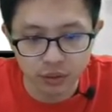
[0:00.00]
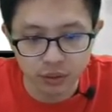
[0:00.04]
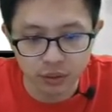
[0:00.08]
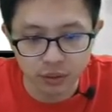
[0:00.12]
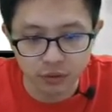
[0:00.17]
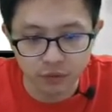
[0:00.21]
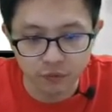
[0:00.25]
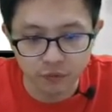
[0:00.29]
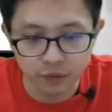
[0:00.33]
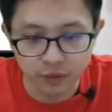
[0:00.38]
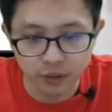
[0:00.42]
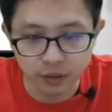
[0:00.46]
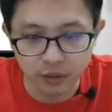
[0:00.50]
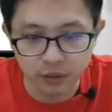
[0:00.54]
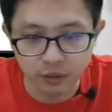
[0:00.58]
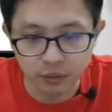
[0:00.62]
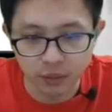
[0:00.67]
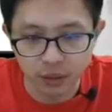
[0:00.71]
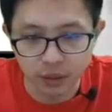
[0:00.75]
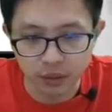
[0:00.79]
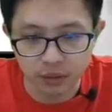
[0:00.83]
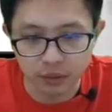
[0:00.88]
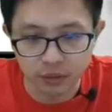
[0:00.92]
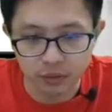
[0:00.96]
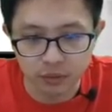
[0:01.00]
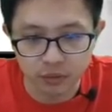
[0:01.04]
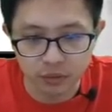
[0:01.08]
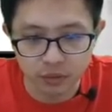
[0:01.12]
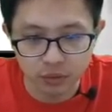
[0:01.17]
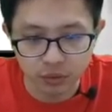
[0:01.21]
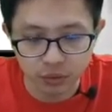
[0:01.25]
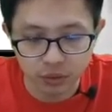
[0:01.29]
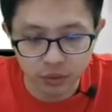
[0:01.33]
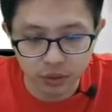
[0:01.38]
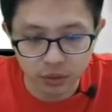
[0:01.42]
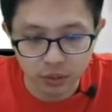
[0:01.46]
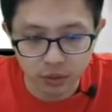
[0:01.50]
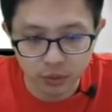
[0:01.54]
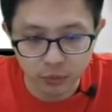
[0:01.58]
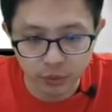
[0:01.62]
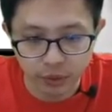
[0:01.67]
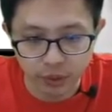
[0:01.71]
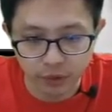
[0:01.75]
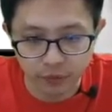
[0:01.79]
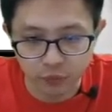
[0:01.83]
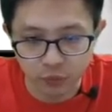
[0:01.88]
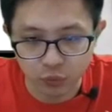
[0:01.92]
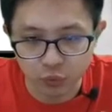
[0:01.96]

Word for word: in figure 1 so here we have